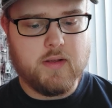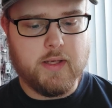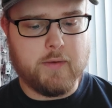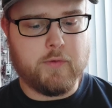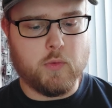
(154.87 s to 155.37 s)

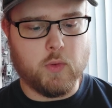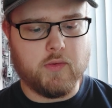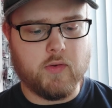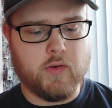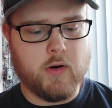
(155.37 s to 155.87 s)
If you want
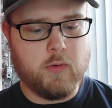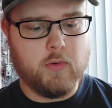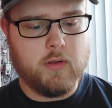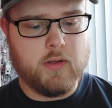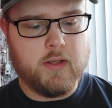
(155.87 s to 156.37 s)
to know,
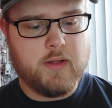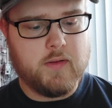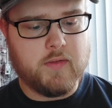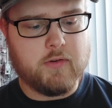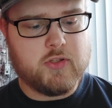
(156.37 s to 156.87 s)

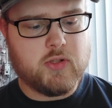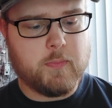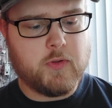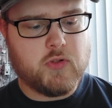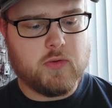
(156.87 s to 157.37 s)
there is
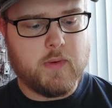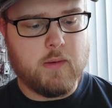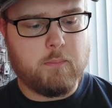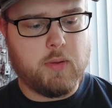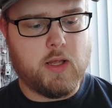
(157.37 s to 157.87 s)
supposed to be a
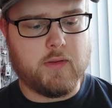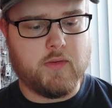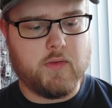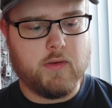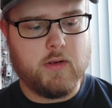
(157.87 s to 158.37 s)

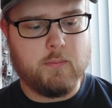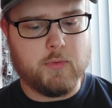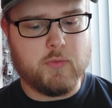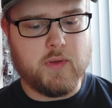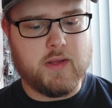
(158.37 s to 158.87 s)
plot
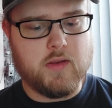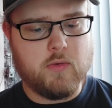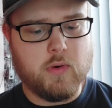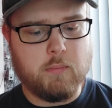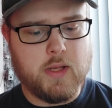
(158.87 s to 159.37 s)
between
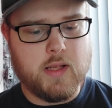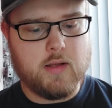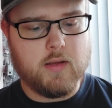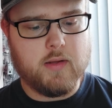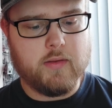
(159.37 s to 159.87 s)
you and me
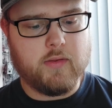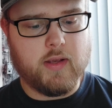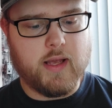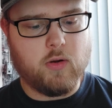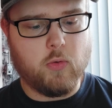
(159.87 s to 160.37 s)
to
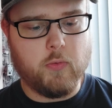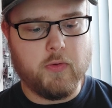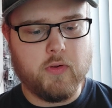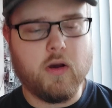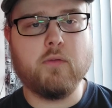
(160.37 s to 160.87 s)
get hold
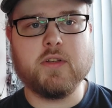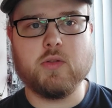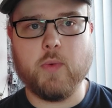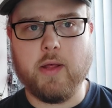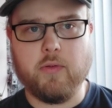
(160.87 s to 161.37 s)
of his
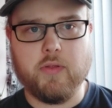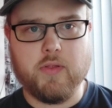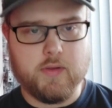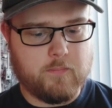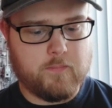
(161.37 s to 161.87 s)
wealth.
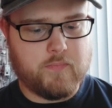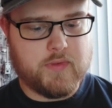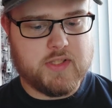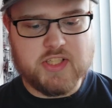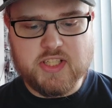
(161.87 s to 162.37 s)

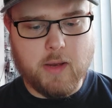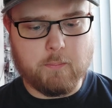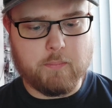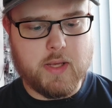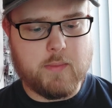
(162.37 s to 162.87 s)

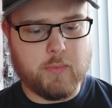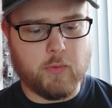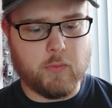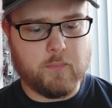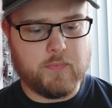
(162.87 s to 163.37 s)
Some
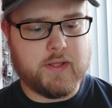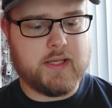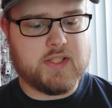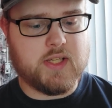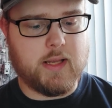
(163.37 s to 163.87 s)
people,
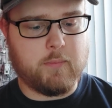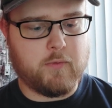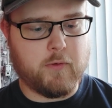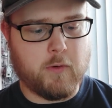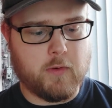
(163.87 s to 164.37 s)
exclaimed
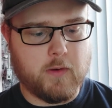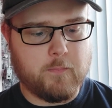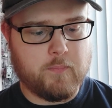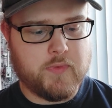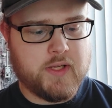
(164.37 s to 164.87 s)
Frodo.
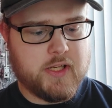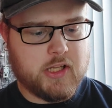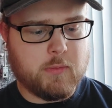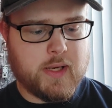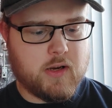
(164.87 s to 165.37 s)

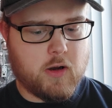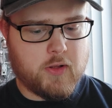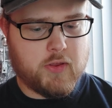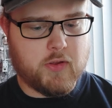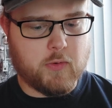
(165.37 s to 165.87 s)
You mean
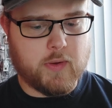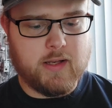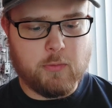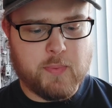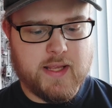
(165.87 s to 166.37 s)
Otho and
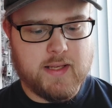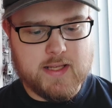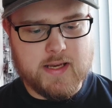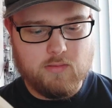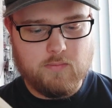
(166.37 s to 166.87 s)

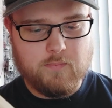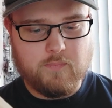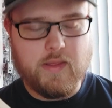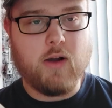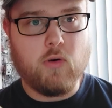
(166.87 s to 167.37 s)
Lobelia?
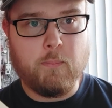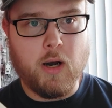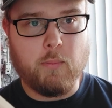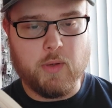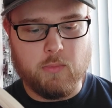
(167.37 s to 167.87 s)
How
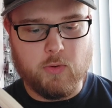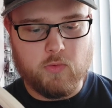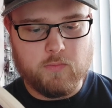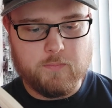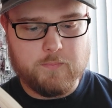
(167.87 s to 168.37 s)
abominable.